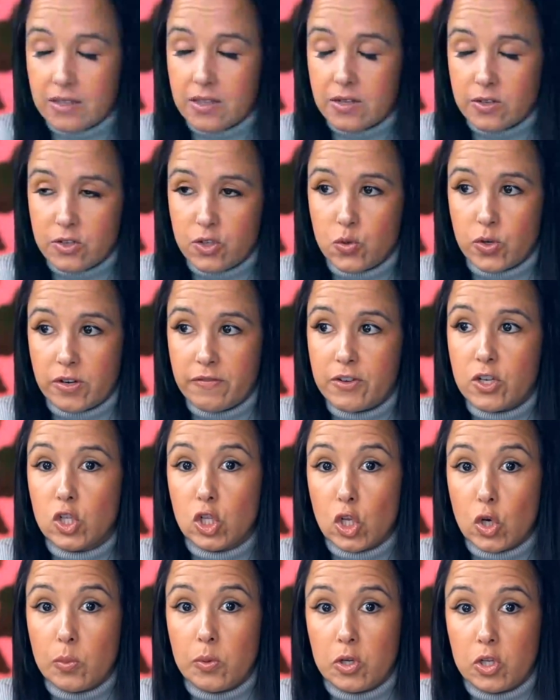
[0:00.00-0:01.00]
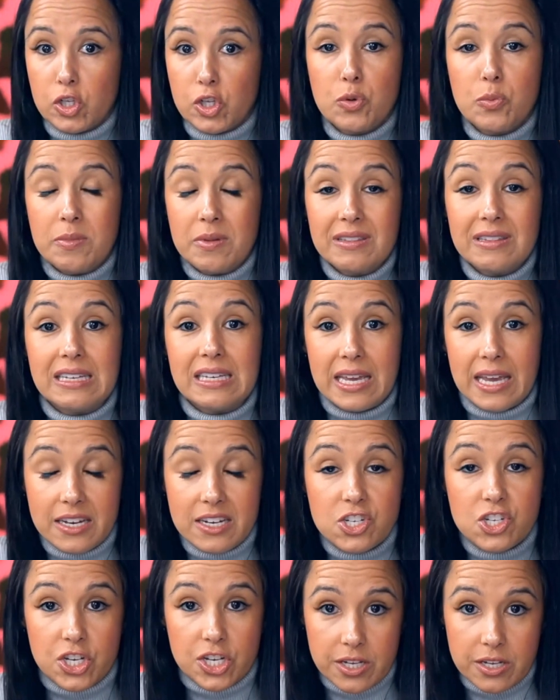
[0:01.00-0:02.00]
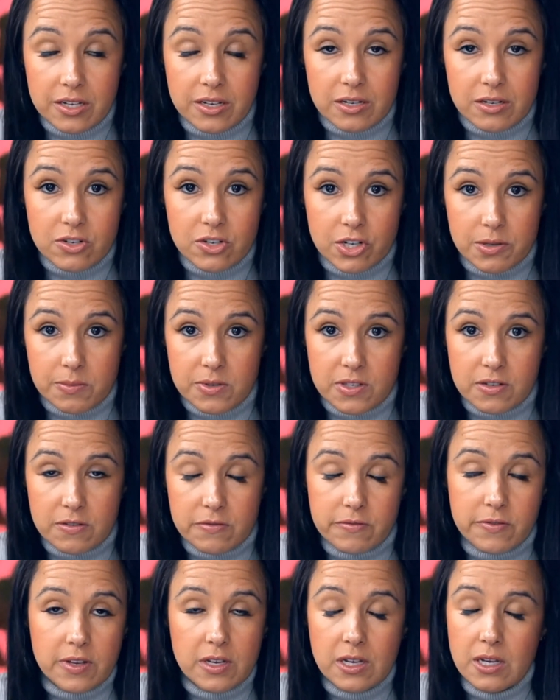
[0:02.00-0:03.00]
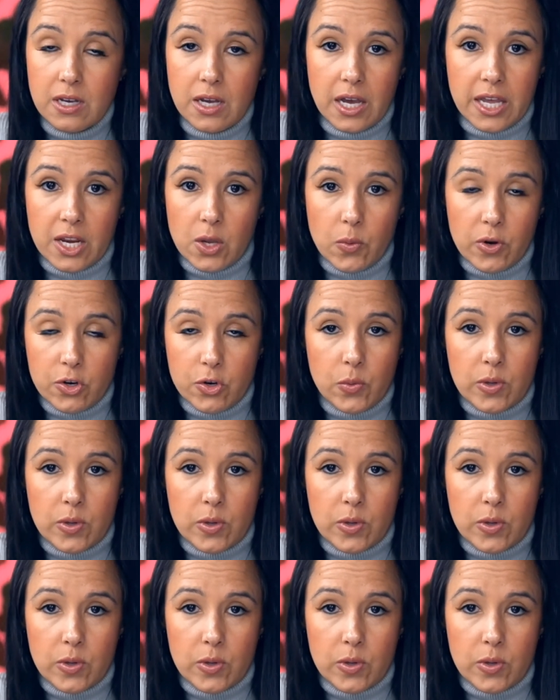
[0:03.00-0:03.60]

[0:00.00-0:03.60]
there's sort of a global humiliation in terms of anyone who